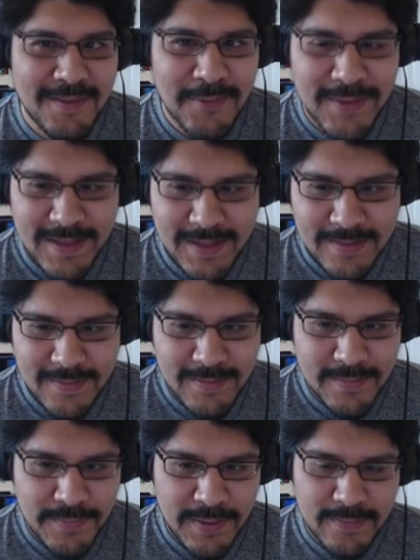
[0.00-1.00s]
what that is,
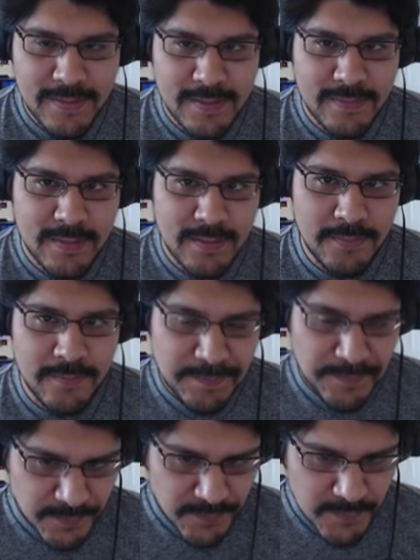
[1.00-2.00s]
it's basically
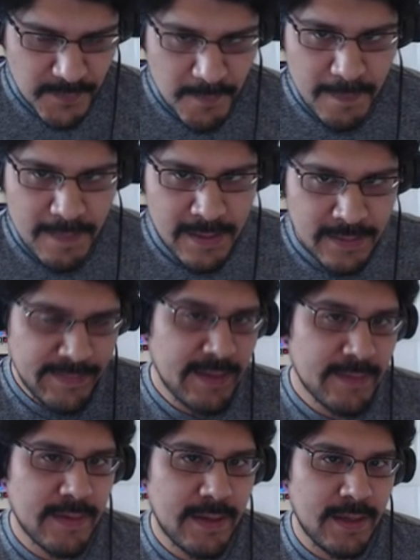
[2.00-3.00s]
it
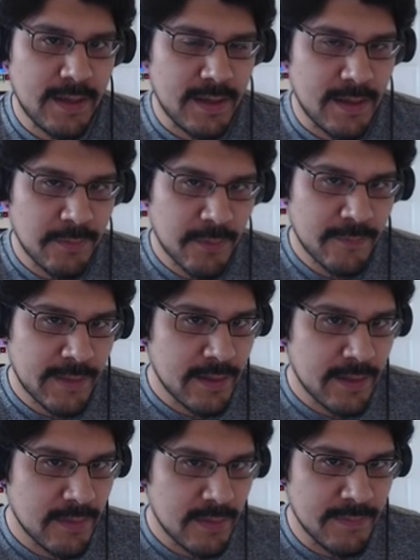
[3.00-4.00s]
takes a
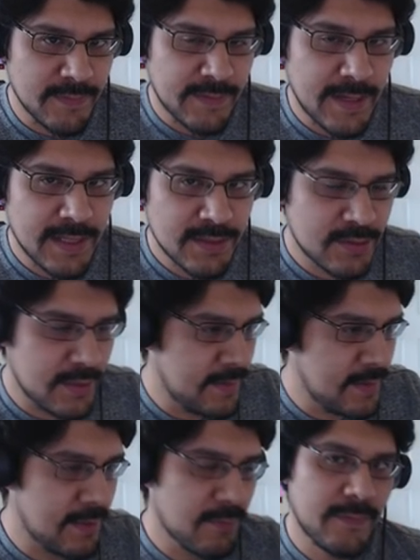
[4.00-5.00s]
profile of a sketch and
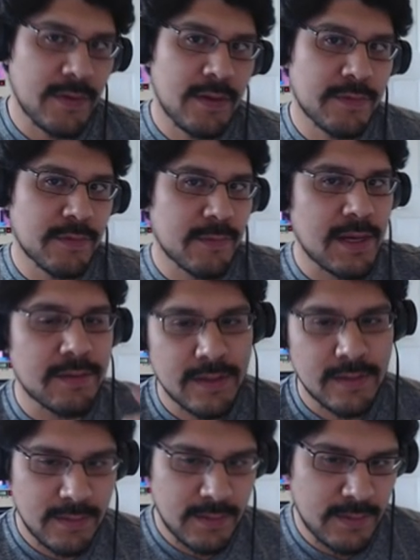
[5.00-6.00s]
then it revolves around
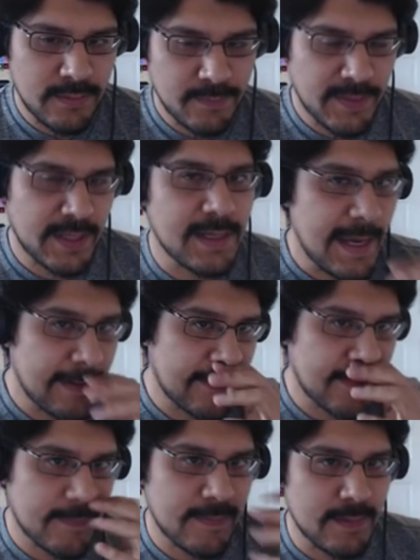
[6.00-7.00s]
it, and you pick an
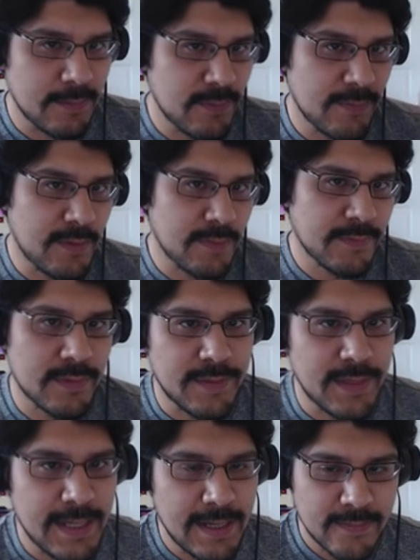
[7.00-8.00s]
axis and it revolves around
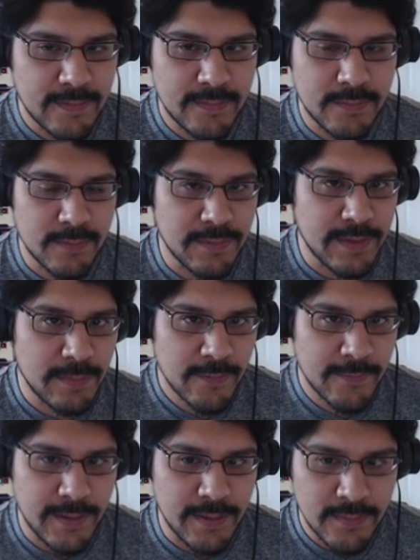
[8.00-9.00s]
that axis and around that
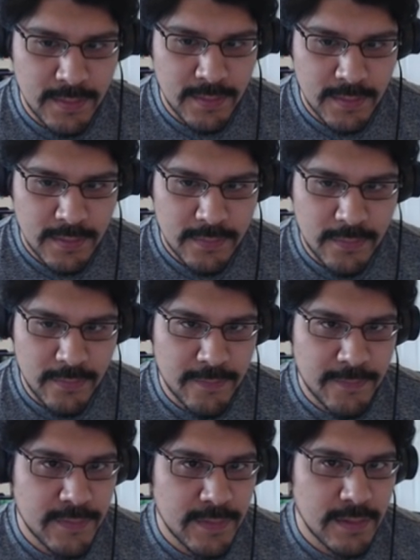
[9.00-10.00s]
profile. So the
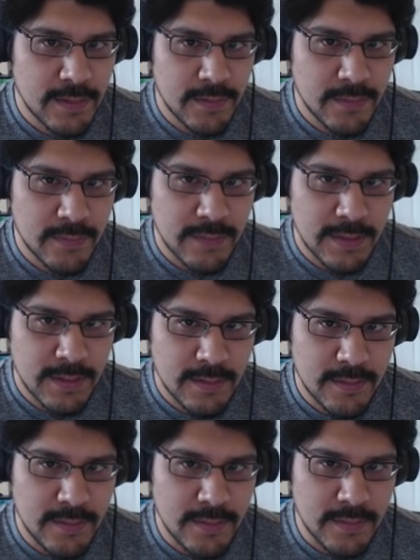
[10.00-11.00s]
first thing I'm going to do is click
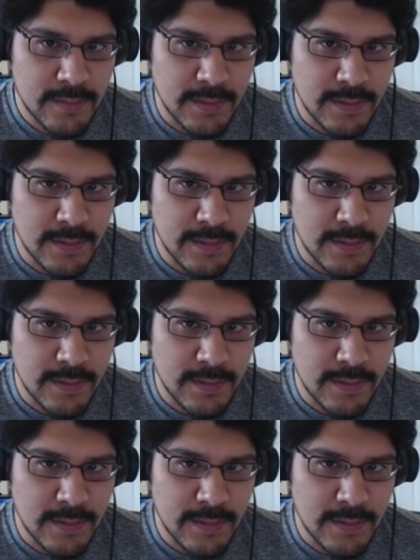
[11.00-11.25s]
on